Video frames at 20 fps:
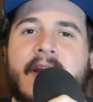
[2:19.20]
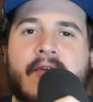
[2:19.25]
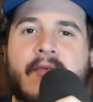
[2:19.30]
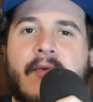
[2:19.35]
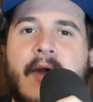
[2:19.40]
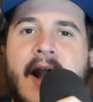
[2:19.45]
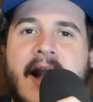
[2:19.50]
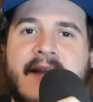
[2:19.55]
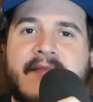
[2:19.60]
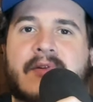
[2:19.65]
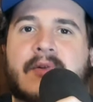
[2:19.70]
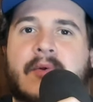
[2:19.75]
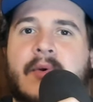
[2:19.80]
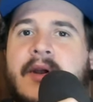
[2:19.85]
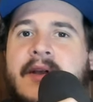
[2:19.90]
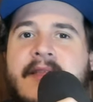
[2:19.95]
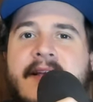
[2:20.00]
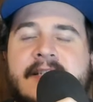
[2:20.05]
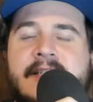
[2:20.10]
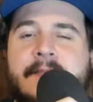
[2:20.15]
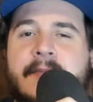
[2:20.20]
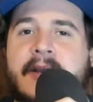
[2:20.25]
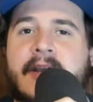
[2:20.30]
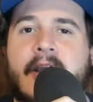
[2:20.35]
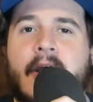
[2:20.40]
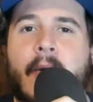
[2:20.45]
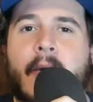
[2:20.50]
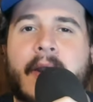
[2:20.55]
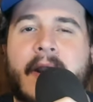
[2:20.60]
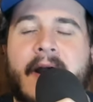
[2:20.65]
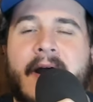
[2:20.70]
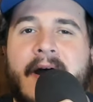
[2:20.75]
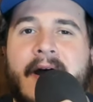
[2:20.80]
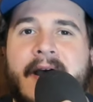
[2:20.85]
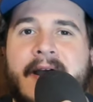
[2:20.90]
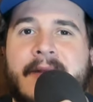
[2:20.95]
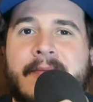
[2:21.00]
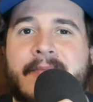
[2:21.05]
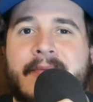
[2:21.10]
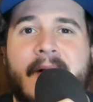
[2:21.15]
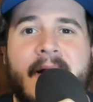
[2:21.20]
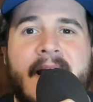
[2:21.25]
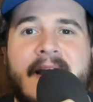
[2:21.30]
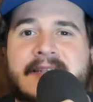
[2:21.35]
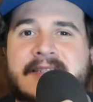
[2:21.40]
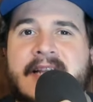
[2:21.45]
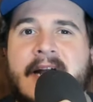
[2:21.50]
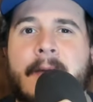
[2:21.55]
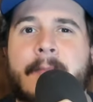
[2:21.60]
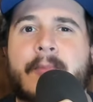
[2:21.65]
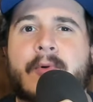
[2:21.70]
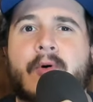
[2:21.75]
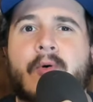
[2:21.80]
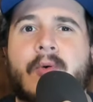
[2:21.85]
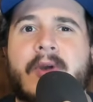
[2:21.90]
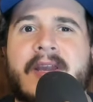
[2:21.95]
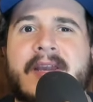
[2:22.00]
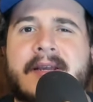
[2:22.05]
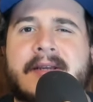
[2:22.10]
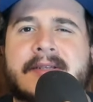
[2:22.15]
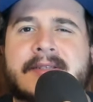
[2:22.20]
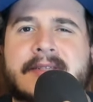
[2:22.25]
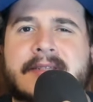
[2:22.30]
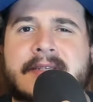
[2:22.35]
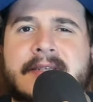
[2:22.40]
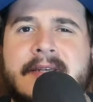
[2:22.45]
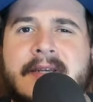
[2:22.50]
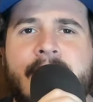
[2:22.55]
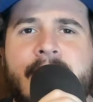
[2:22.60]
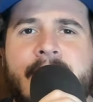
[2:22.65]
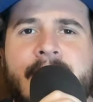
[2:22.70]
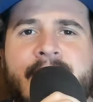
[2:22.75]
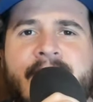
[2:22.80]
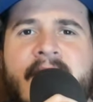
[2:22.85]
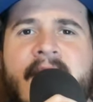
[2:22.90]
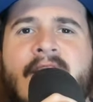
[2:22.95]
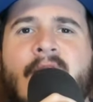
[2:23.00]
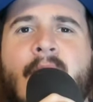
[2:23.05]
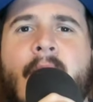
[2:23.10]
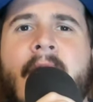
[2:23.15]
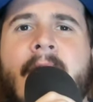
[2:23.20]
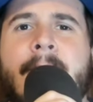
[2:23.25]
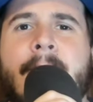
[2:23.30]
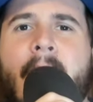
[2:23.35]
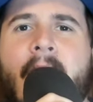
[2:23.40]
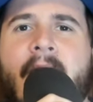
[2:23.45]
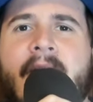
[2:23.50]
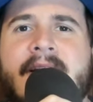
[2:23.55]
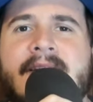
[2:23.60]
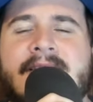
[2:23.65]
rivalry that's been going on the last couple of weeks. Then you had Marcus